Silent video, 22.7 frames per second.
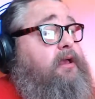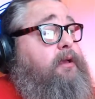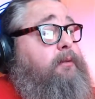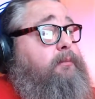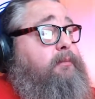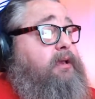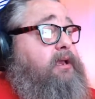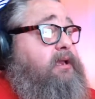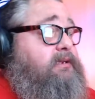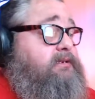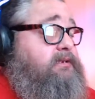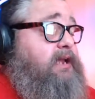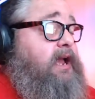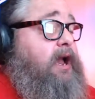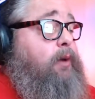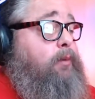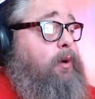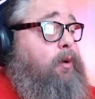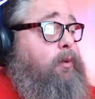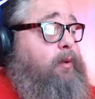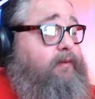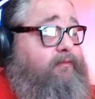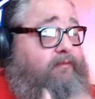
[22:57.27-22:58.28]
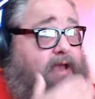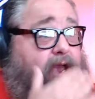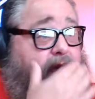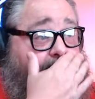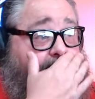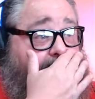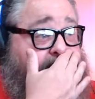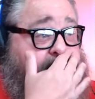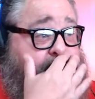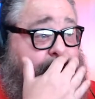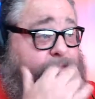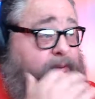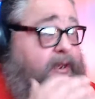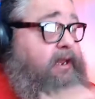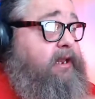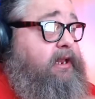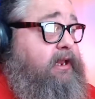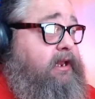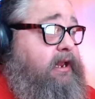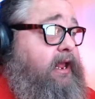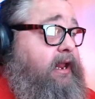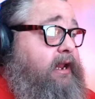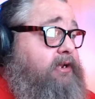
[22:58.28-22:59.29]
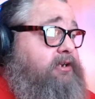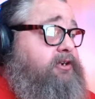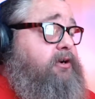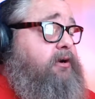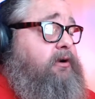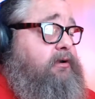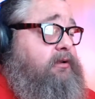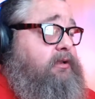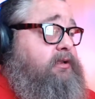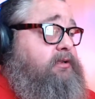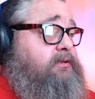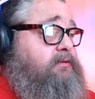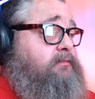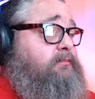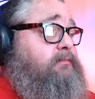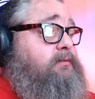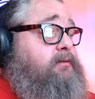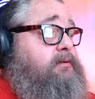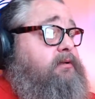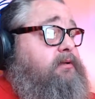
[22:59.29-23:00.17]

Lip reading: Because now what we've got is opinionated journalism.